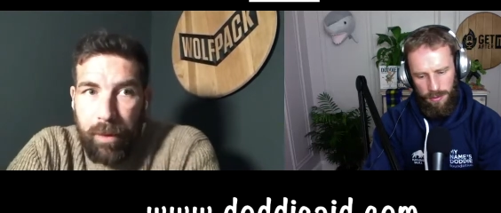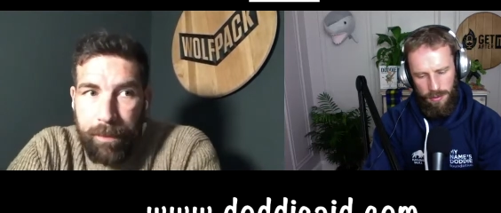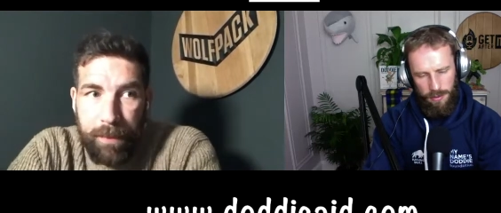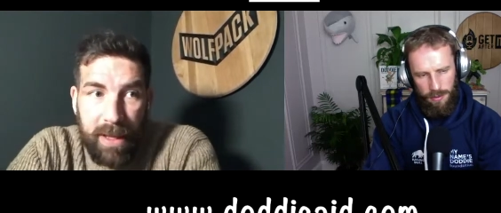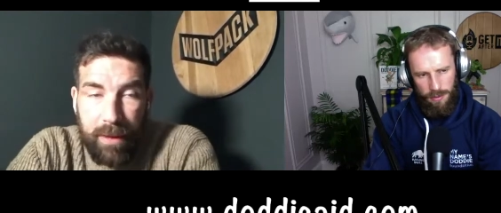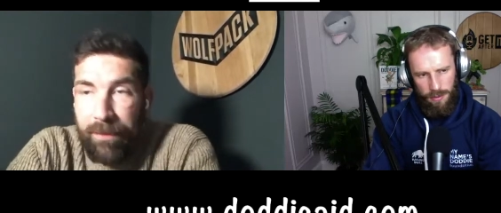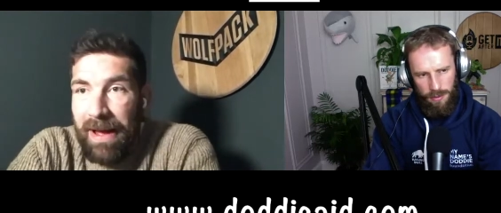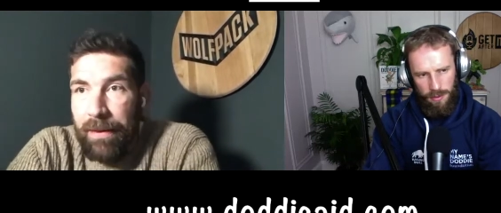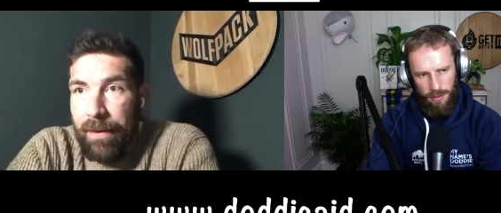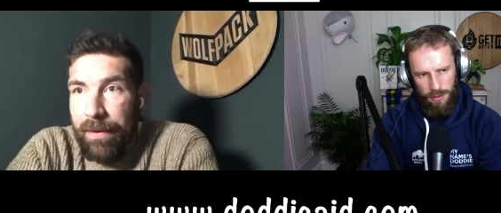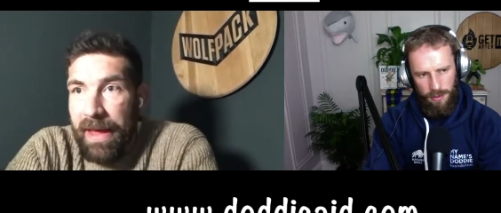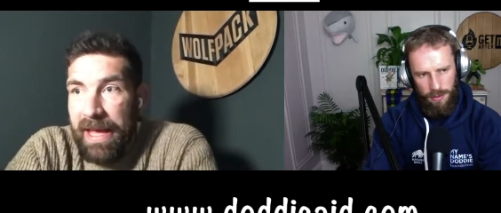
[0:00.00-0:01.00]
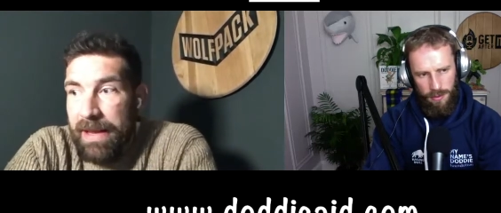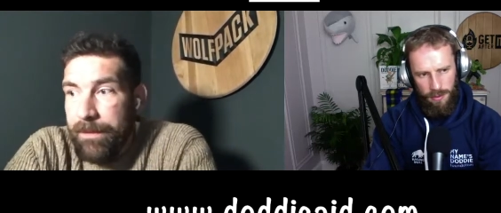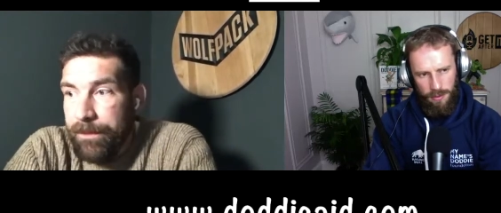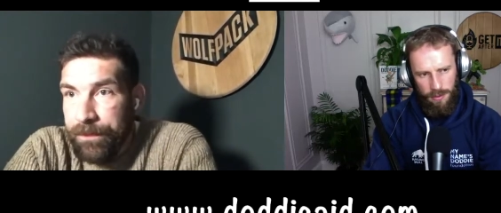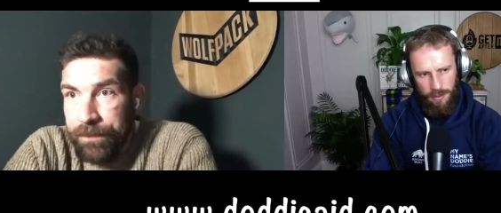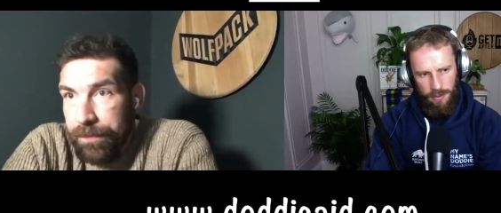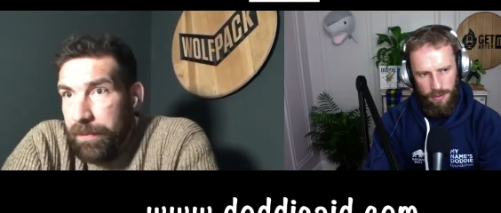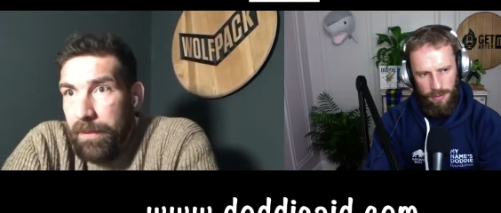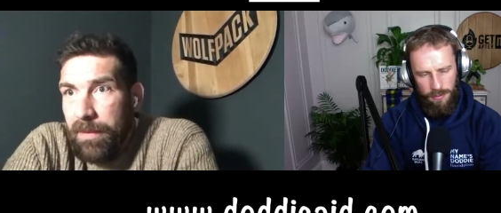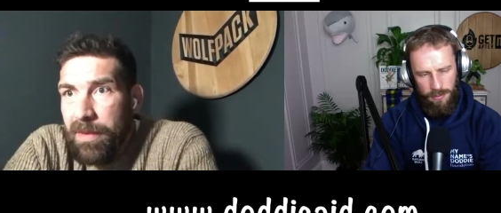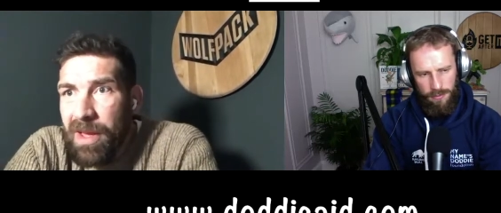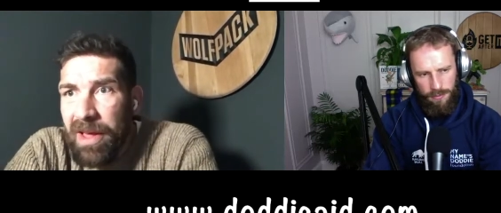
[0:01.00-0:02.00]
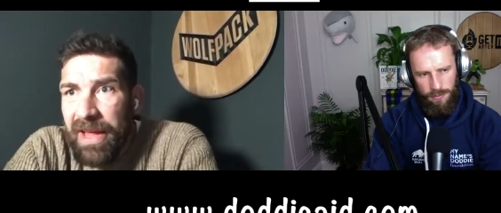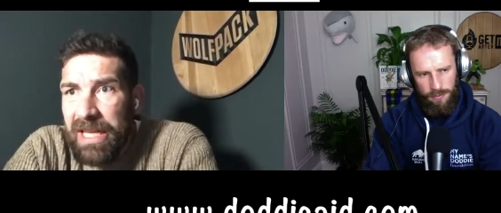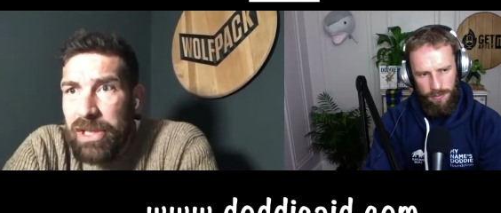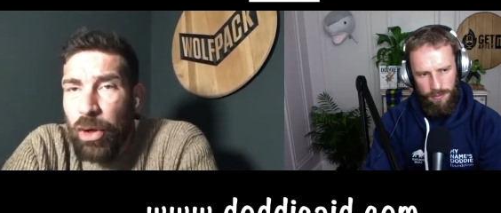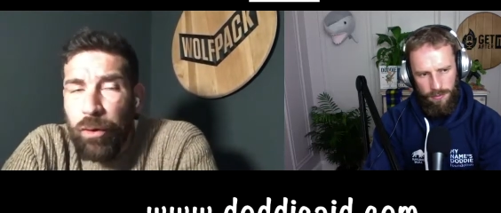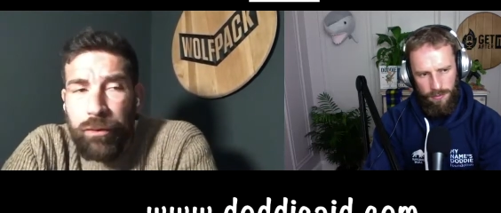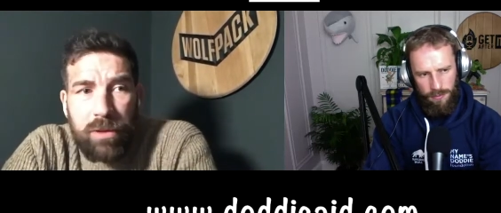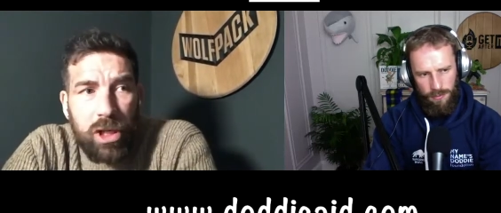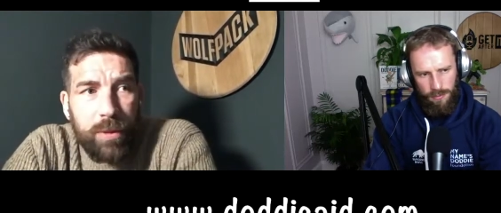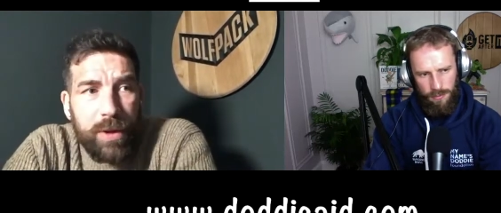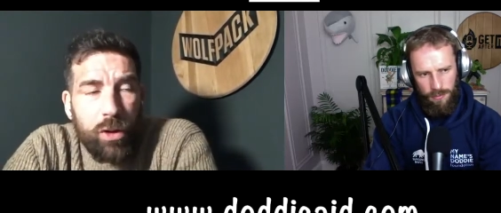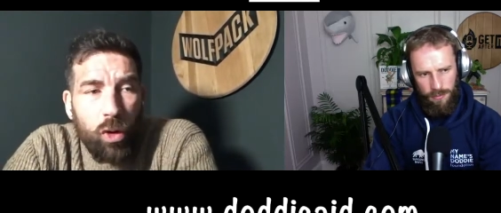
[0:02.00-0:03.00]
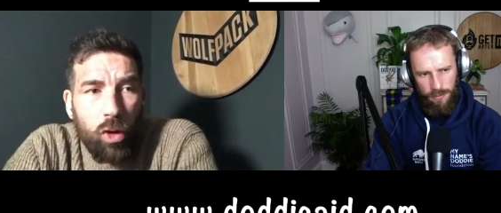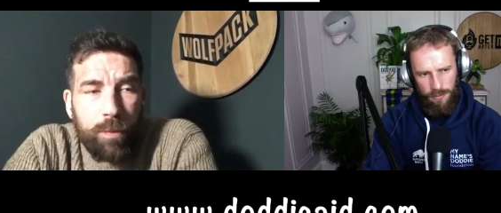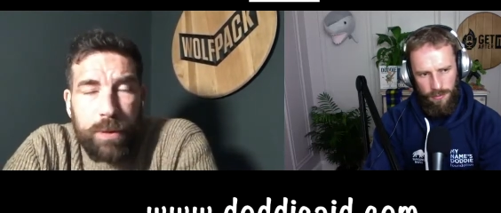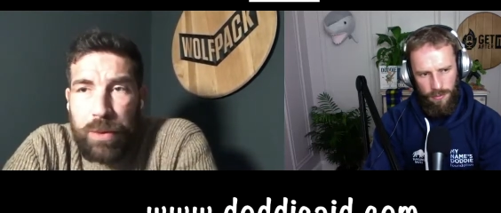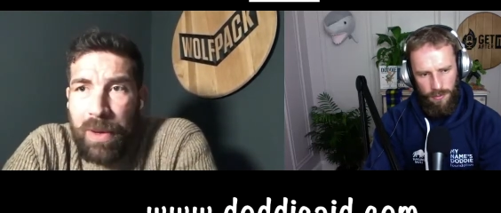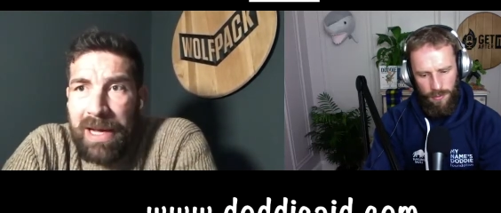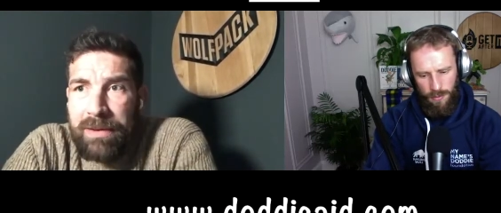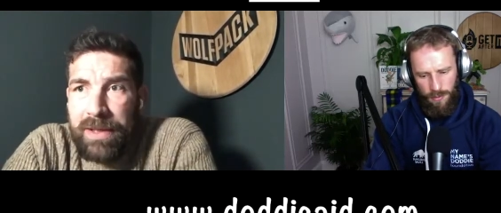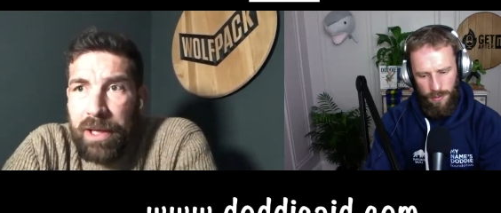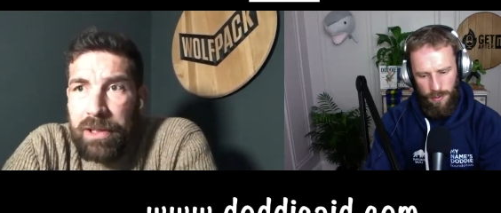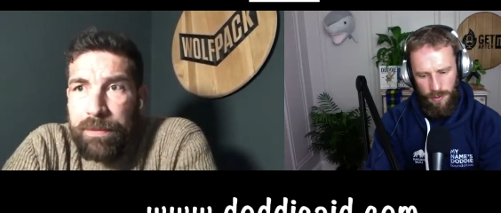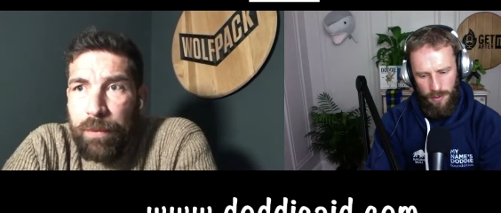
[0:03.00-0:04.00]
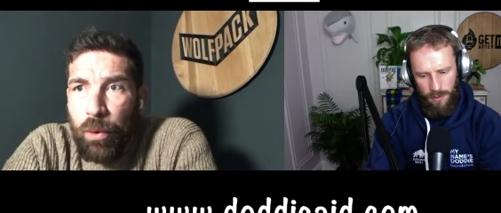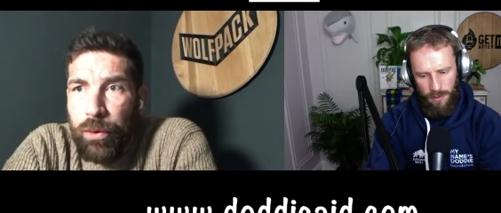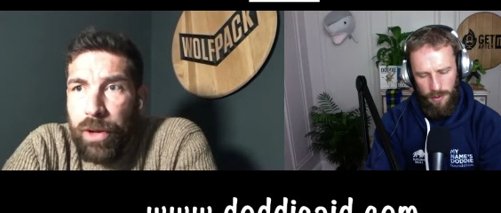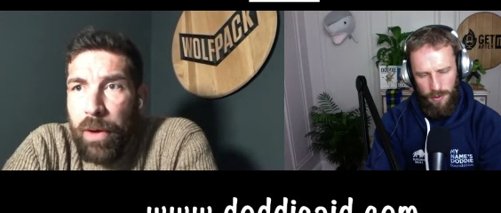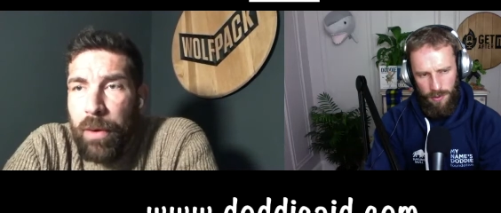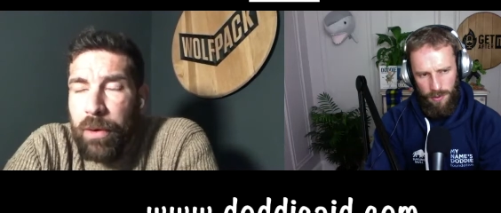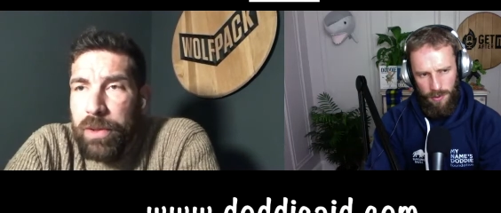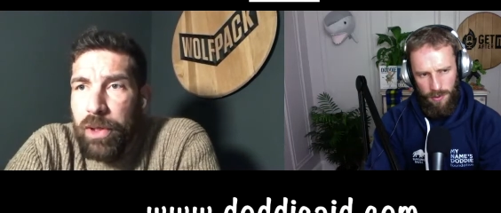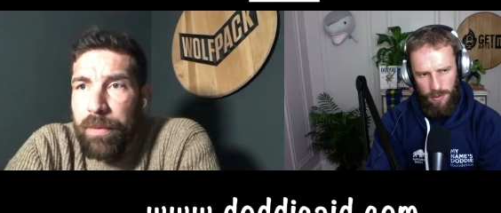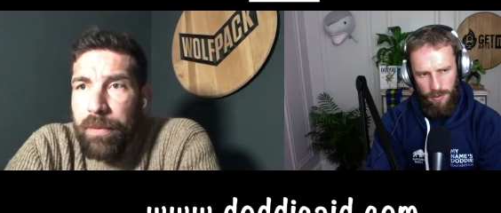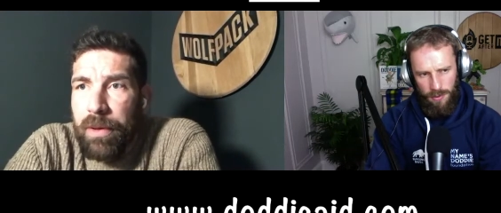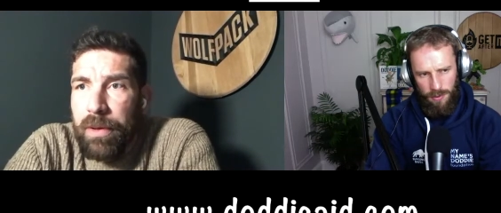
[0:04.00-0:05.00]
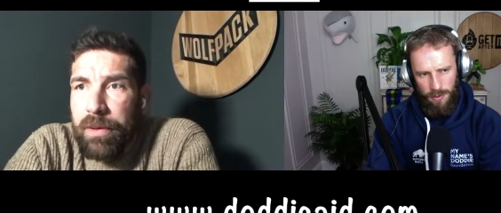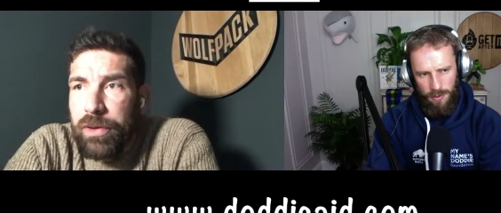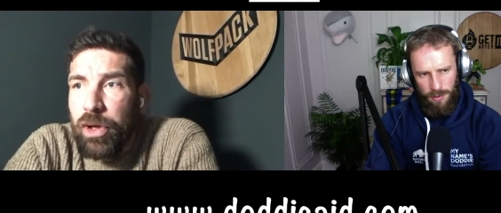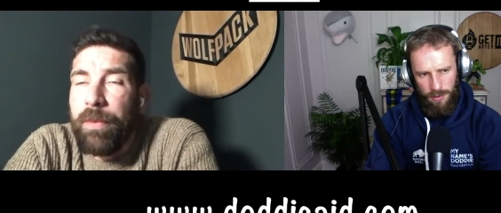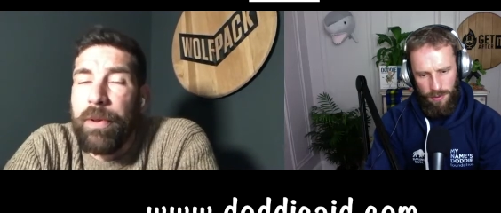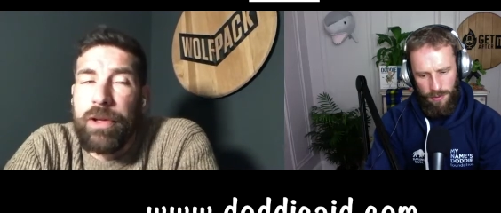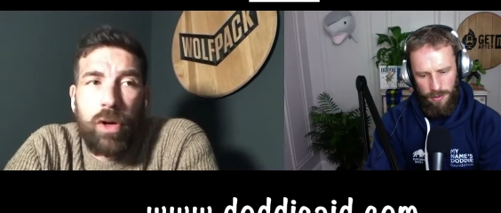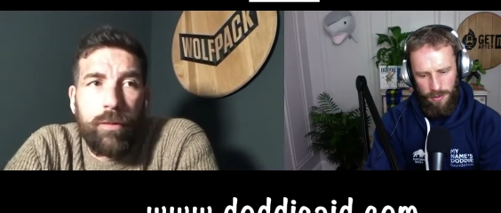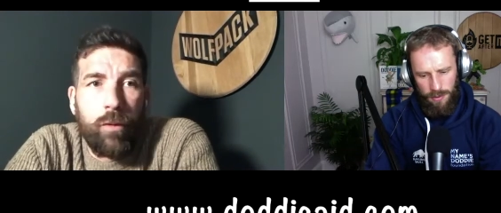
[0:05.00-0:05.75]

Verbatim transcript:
Speaker 1: rugby, and the fact that they're 2 from 2 in Europe as well, to go to Bordeaux, who top of the top